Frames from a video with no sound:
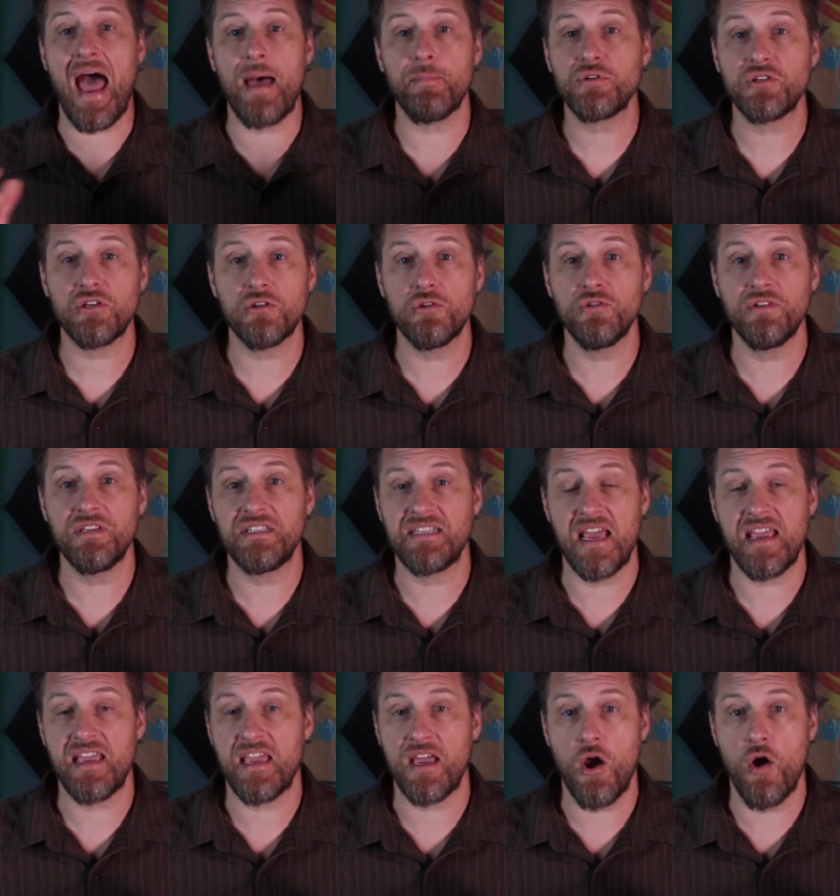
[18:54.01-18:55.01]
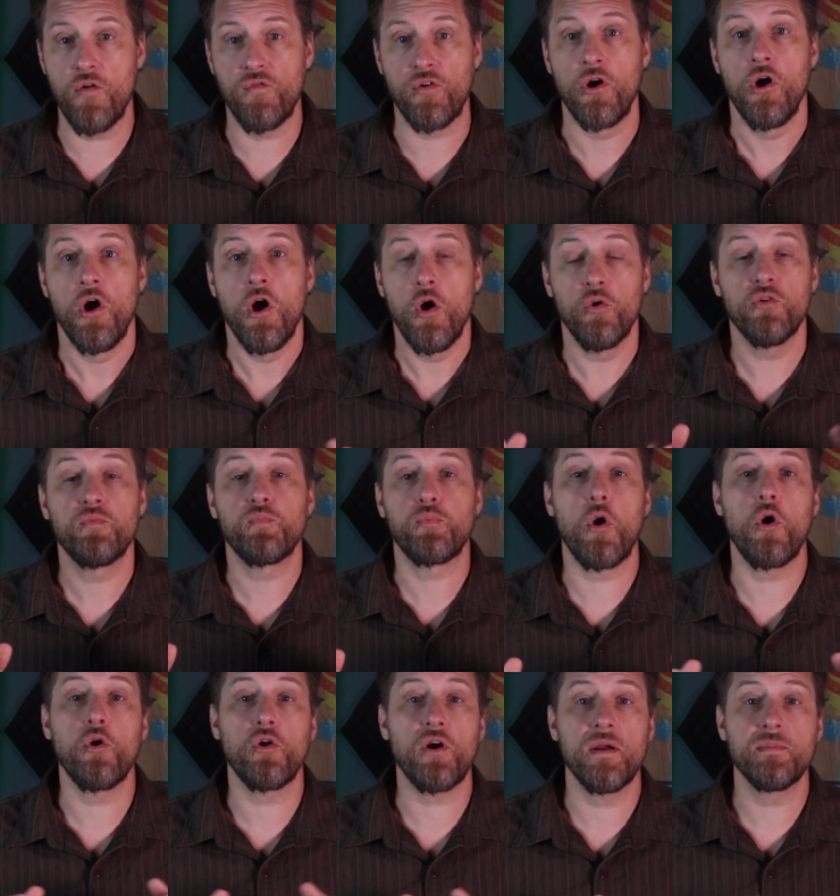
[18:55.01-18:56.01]
absolutely taking over with
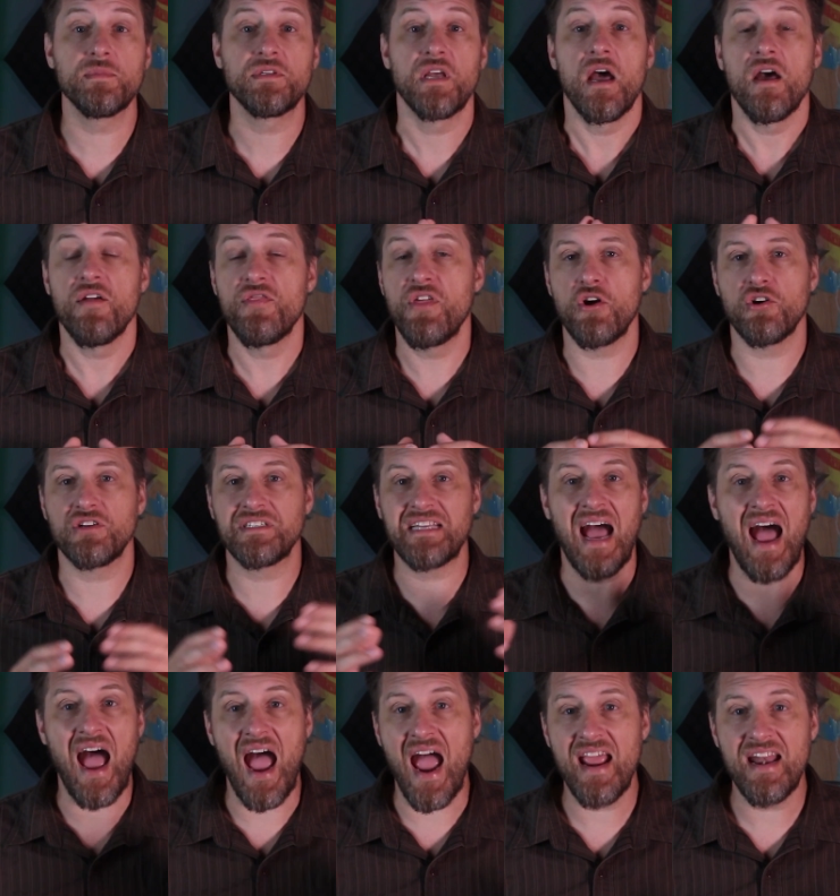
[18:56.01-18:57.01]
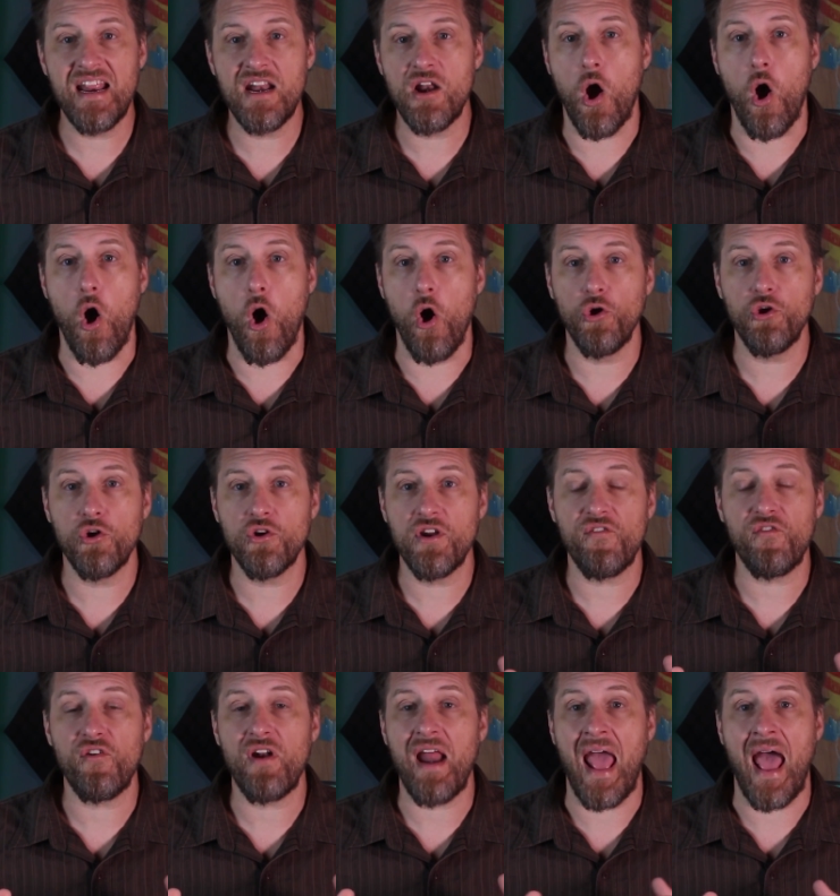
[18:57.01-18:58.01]
programs that are tied into all your
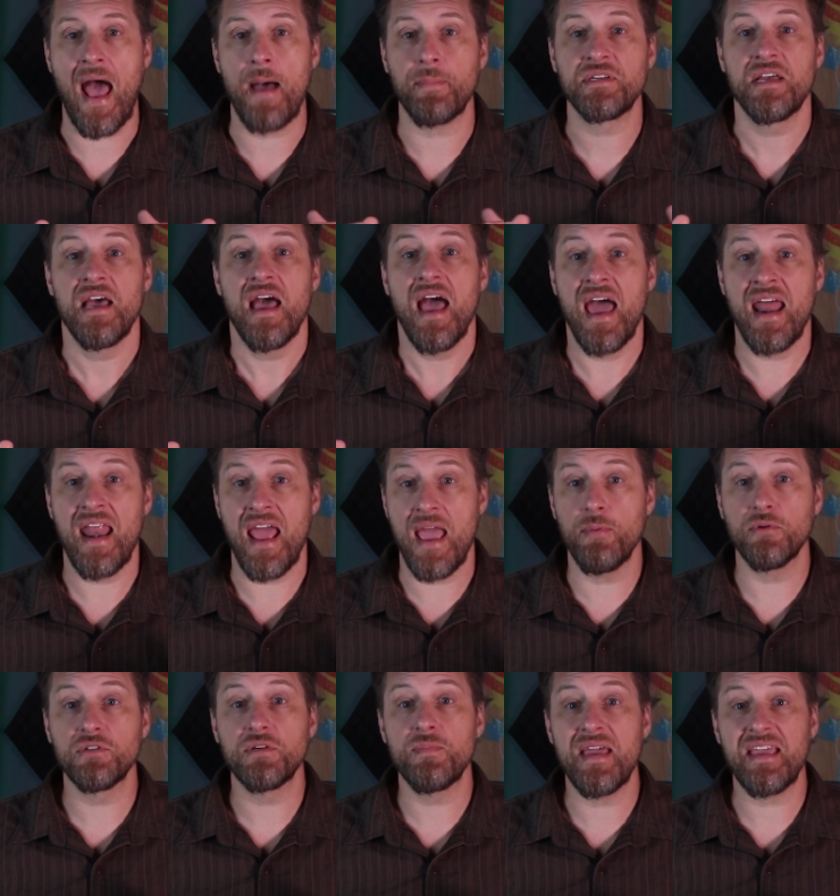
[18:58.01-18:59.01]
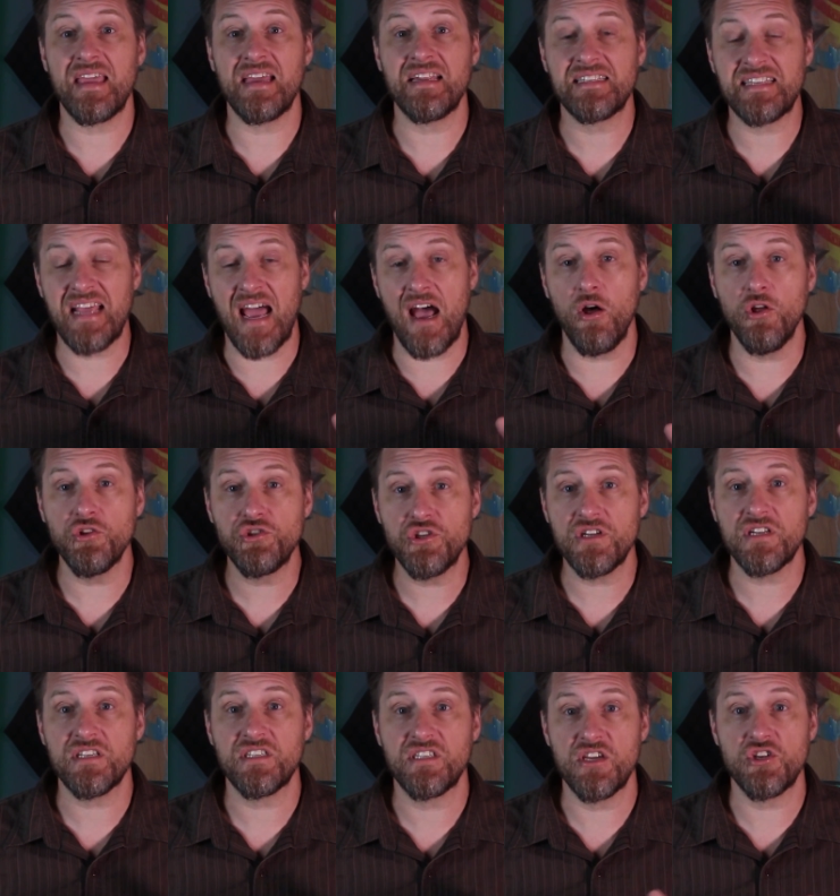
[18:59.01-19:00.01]
different apps and able to make
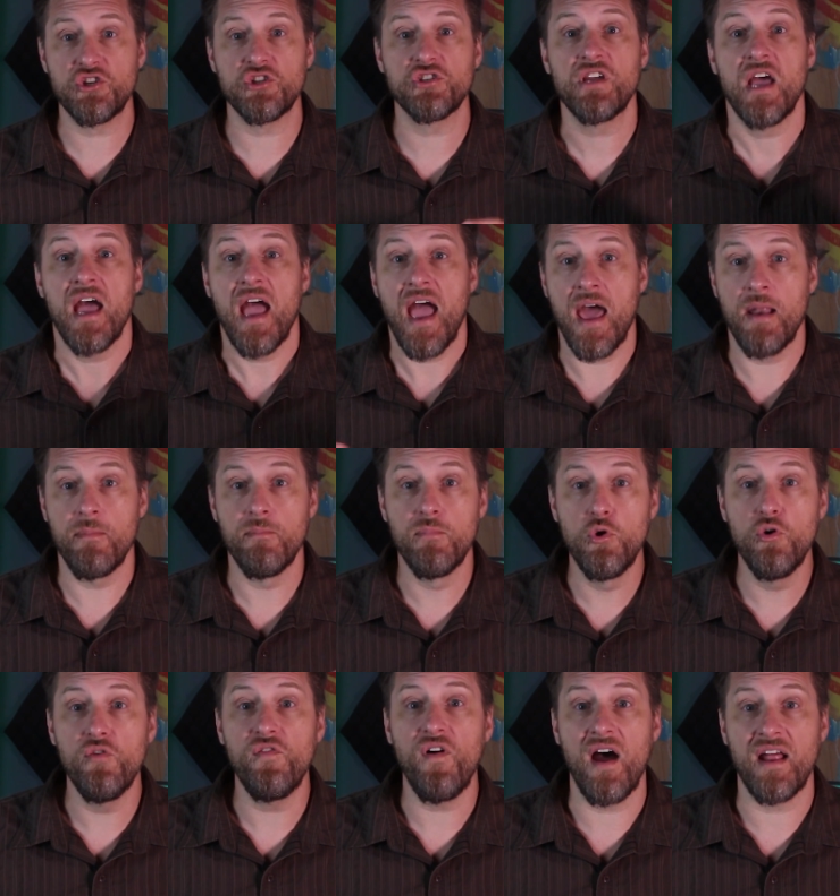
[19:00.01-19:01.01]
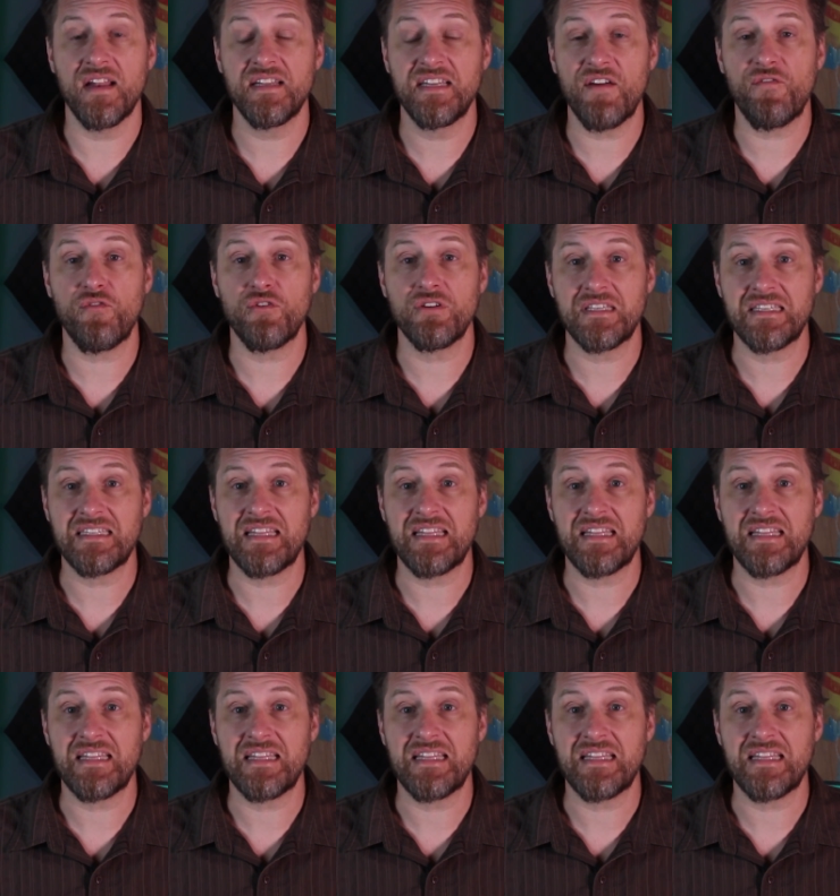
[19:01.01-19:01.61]
intelligent decisions and move on different